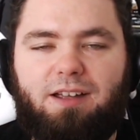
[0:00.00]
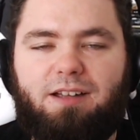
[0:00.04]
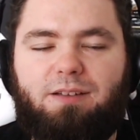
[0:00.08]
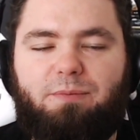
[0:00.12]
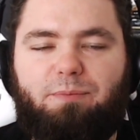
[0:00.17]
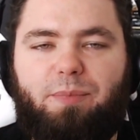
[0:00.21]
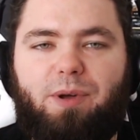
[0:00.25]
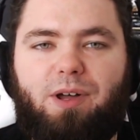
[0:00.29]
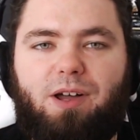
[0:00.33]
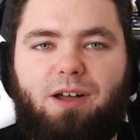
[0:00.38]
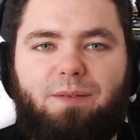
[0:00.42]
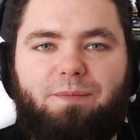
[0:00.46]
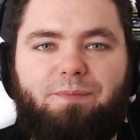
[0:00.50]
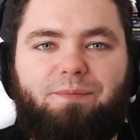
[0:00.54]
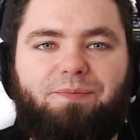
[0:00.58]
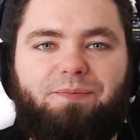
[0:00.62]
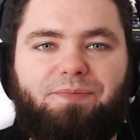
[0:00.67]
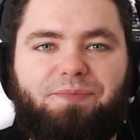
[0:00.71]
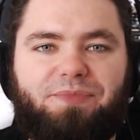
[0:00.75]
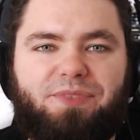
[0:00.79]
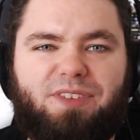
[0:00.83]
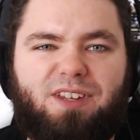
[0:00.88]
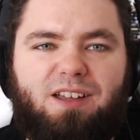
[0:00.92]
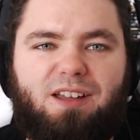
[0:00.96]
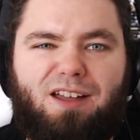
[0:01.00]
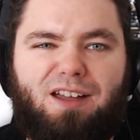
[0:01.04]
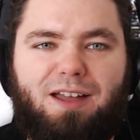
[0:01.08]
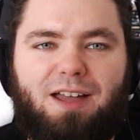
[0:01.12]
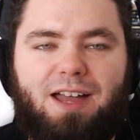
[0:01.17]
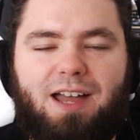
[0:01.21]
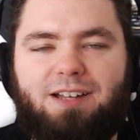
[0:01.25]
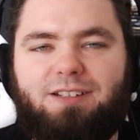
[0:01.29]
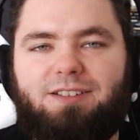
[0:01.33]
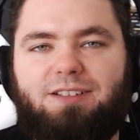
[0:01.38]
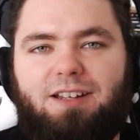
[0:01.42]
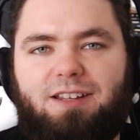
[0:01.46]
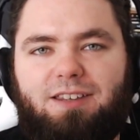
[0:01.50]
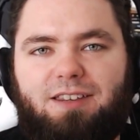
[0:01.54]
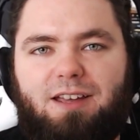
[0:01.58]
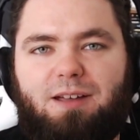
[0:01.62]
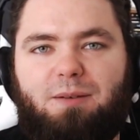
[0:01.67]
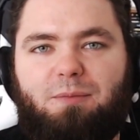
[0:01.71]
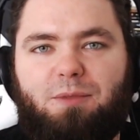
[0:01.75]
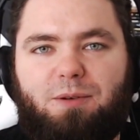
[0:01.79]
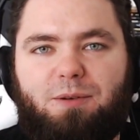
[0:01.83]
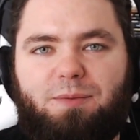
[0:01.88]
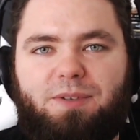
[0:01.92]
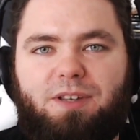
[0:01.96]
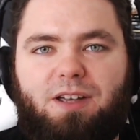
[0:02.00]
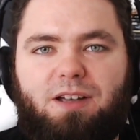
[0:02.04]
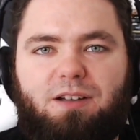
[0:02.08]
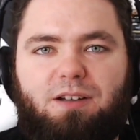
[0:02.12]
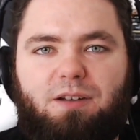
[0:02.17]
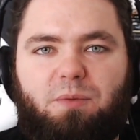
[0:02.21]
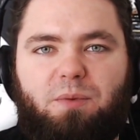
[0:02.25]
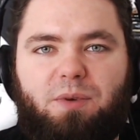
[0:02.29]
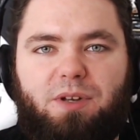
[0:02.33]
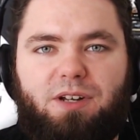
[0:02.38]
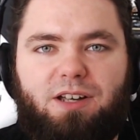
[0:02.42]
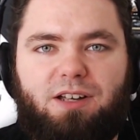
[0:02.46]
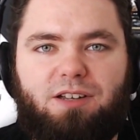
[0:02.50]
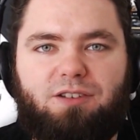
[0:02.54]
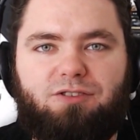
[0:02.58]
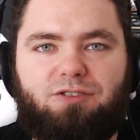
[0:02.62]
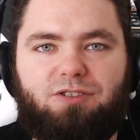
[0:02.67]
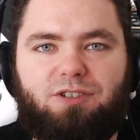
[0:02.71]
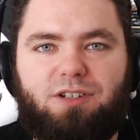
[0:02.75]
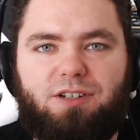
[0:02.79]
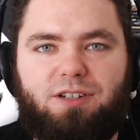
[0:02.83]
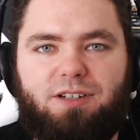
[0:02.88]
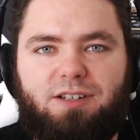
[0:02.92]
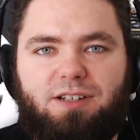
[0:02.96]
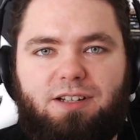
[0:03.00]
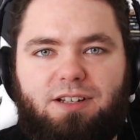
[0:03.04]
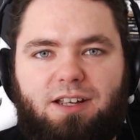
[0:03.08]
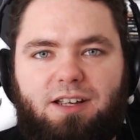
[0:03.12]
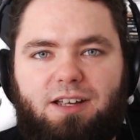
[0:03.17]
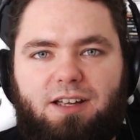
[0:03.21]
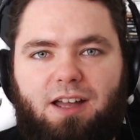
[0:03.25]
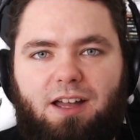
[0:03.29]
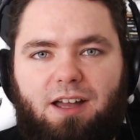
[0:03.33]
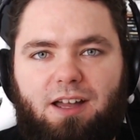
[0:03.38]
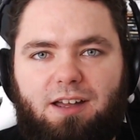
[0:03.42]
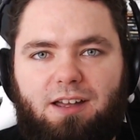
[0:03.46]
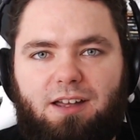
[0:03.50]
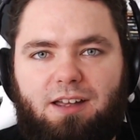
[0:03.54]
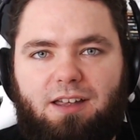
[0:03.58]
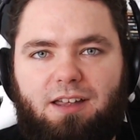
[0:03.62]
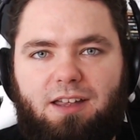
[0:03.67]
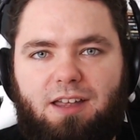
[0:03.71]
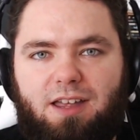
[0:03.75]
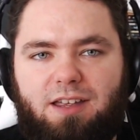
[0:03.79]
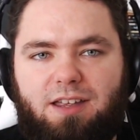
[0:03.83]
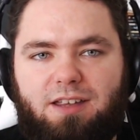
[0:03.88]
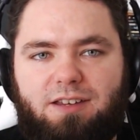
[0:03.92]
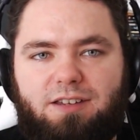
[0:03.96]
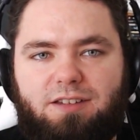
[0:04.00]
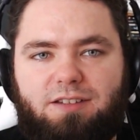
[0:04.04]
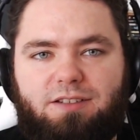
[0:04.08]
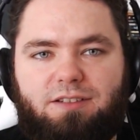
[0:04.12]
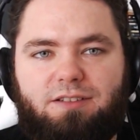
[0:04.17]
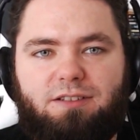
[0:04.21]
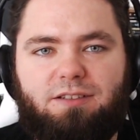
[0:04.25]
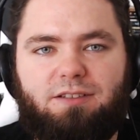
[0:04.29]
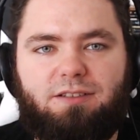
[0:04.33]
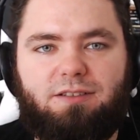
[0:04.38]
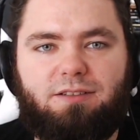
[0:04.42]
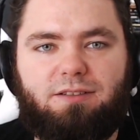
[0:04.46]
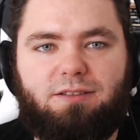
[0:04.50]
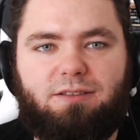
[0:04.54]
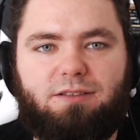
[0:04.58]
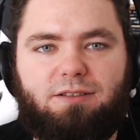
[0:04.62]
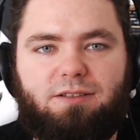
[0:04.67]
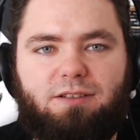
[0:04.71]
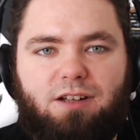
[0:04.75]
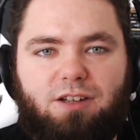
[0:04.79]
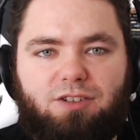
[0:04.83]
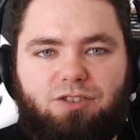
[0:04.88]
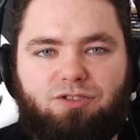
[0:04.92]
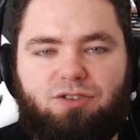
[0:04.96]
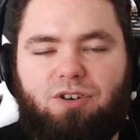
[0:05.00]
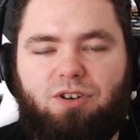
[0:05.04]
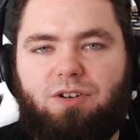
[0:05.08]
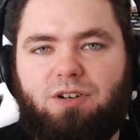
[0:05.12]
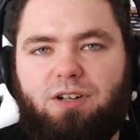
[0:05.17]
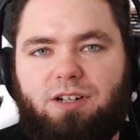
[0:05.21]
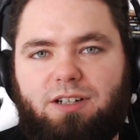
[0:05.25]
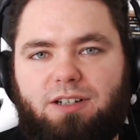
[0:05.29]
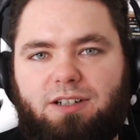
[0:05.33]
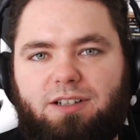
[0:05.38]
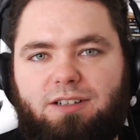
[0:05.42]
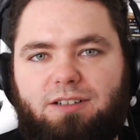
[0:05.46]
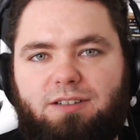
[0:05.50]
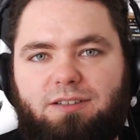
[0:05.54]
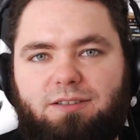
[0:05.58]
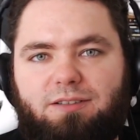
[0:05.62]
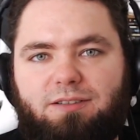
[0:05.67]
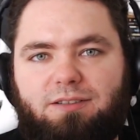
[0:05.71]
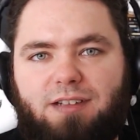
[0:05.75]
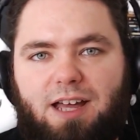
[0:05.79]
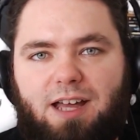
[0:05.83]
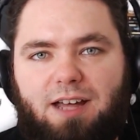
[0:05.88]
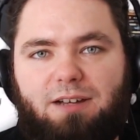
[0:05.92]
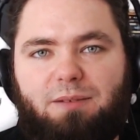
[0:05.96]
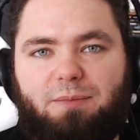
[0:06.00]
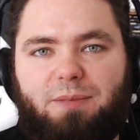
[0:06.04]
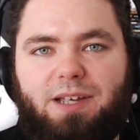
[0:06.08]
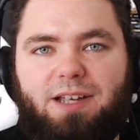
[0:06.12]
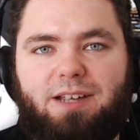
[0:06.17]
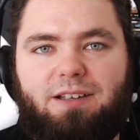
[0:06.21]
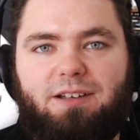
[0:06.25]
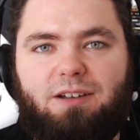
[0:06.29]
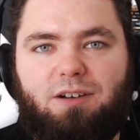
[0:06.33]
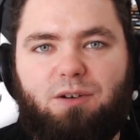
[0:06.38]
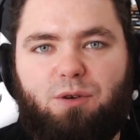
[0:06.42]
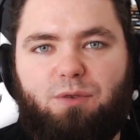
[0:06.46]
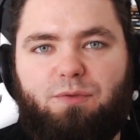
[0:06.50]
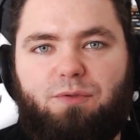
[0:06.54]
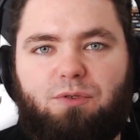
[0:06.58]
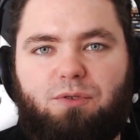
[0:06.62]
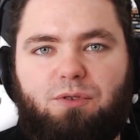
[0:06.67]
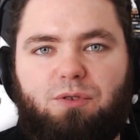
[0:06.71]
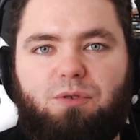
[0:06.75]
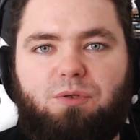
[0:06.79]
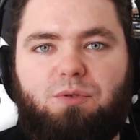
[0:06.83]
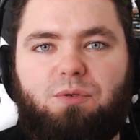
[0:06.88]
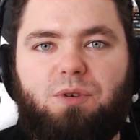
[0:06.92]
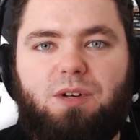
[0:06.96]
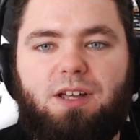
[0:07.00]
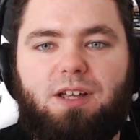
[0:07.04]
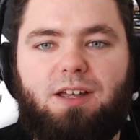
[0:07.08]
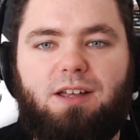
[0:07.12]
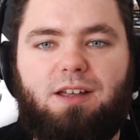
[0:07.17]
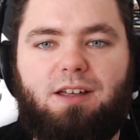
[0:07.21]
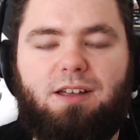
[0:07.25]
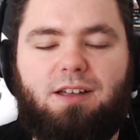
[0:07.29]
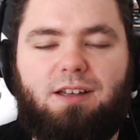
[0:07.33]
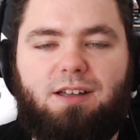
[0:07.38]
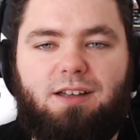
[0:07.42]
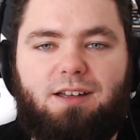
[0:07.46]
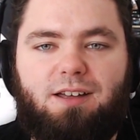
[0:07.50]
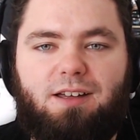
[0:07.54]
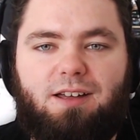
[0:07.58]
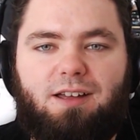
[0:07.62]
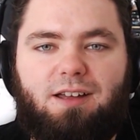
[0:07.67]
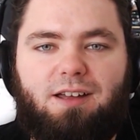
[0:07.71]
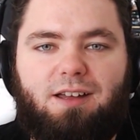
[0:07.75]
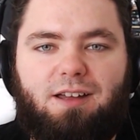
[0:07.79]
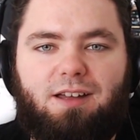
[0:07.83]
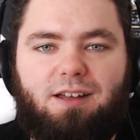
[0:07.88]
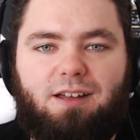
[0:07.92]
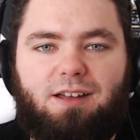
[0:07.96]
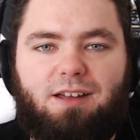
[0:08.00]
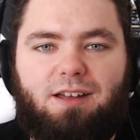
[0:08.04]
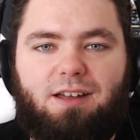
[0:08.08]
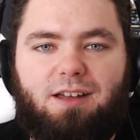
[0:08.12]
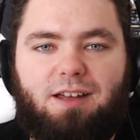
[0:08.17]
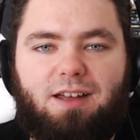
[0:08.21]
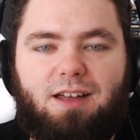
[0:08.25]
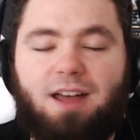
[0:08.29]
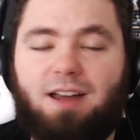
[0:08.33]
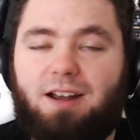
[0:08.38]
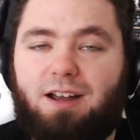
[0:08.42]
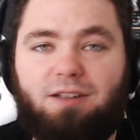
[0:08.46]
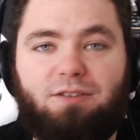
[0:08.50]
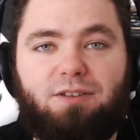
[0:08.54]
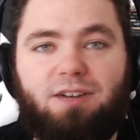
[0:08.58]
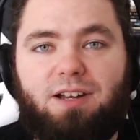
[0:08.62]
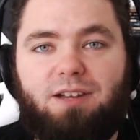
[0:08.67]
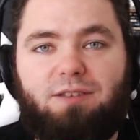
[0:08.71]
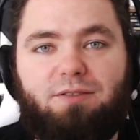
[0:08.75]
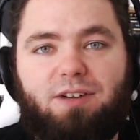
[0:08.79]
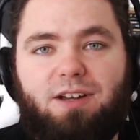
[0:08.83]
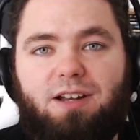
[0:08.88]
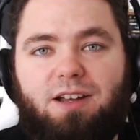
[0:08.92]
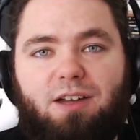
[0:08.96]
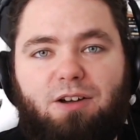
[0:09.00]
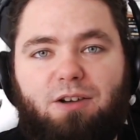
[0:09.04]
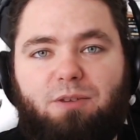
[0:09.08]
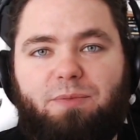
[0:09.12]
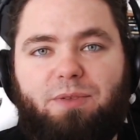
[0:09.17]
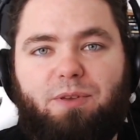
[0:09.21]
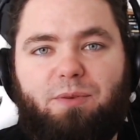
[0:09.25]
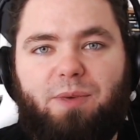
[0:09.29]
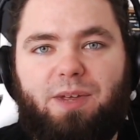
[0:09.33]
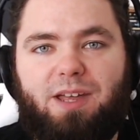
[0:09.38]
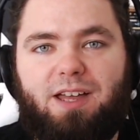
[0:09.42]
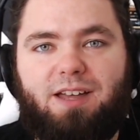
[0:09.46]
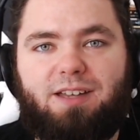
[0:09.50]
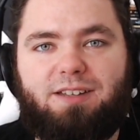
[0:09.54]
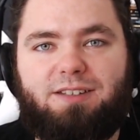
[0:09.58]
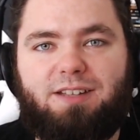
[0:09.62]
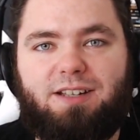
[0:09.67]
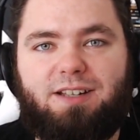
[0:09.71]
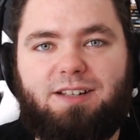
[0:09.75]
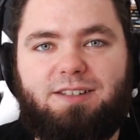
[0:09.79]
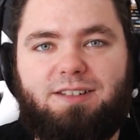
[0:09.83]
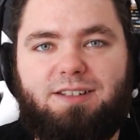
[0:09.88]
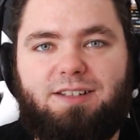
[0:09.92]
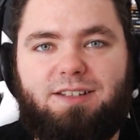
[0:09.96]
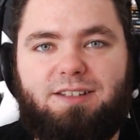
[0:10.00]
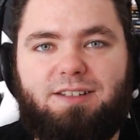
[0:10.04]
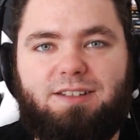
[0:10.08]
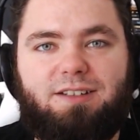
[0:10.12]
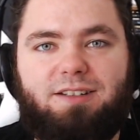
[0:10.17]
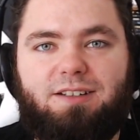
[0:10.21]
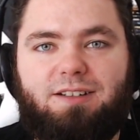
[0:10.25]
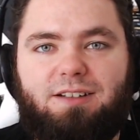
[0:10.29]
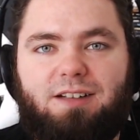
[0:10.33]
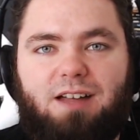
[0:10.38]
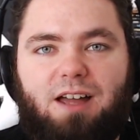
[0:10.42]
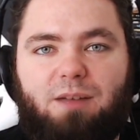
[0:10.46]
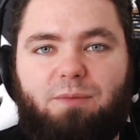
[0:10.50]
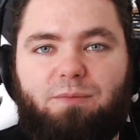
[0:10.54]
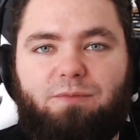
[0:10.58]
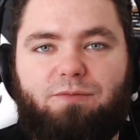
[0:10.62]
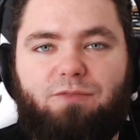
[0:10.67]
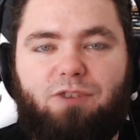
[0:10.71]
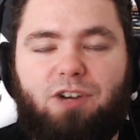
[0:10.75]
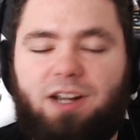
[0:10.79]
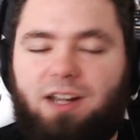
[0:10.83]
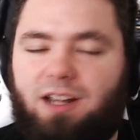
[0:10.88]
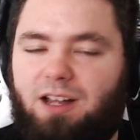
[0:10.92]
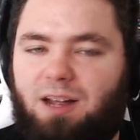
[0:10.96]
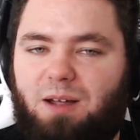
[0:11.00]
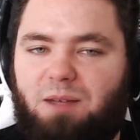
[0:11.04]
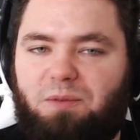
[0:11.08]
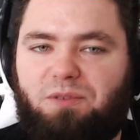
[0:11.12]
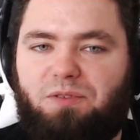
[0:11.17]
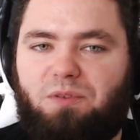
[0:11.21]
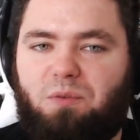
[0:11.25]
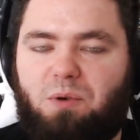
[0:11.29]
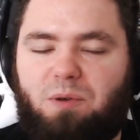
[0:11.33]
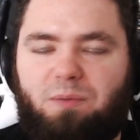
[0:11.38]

But I actually think Mob Psycho 100 is a stronger anime overall. And I really hope that we get a second season. I'm really hyped for One